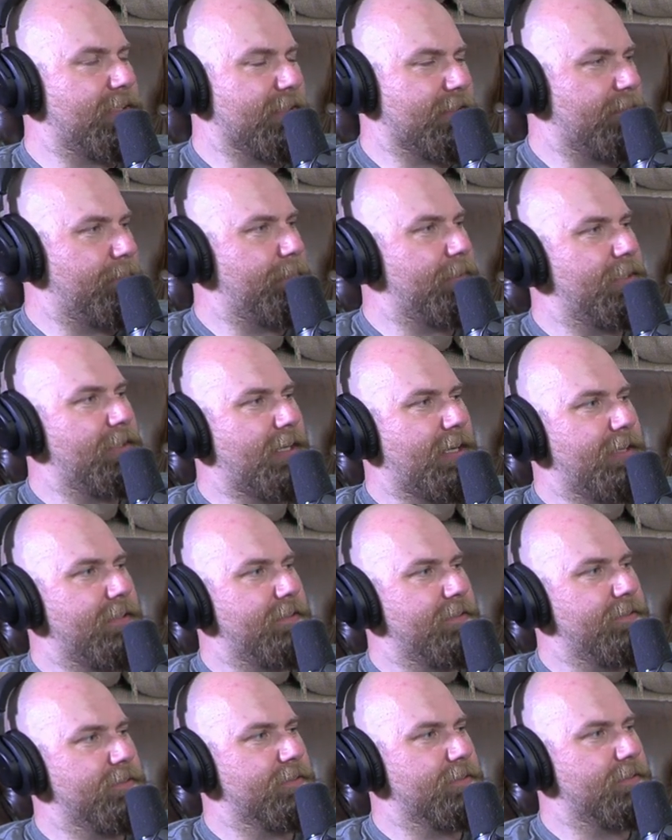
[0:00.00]
like the mid
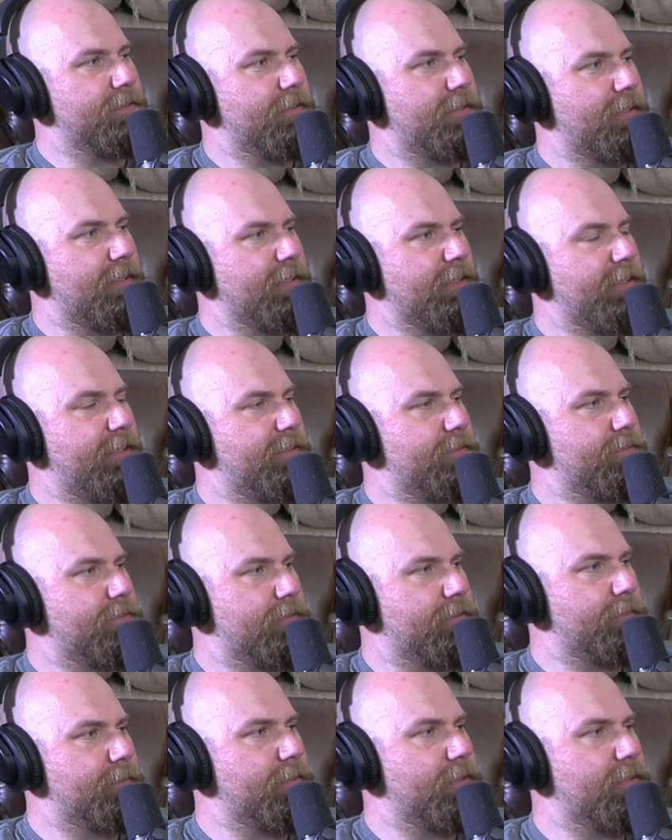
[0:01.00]
'90s, I guess,
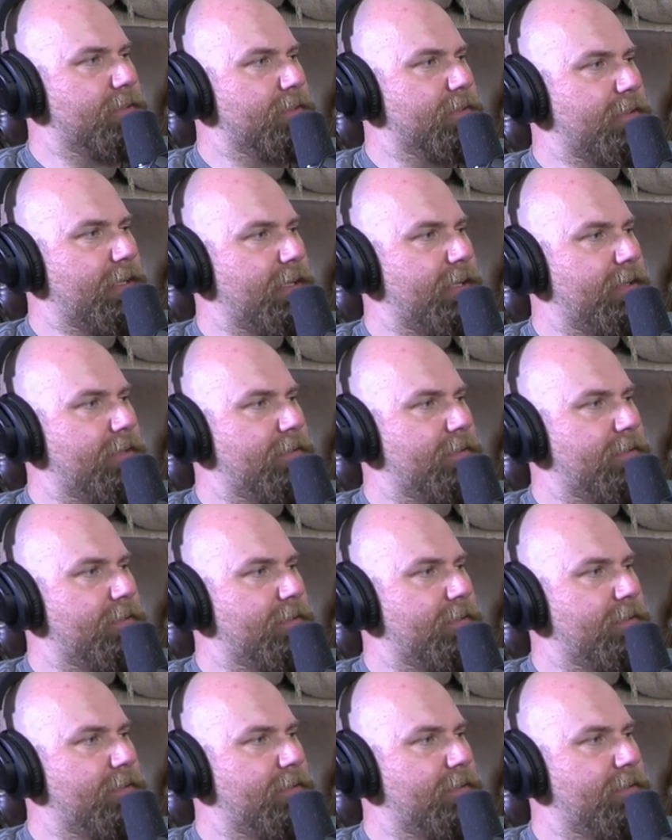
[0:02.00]
or something like that.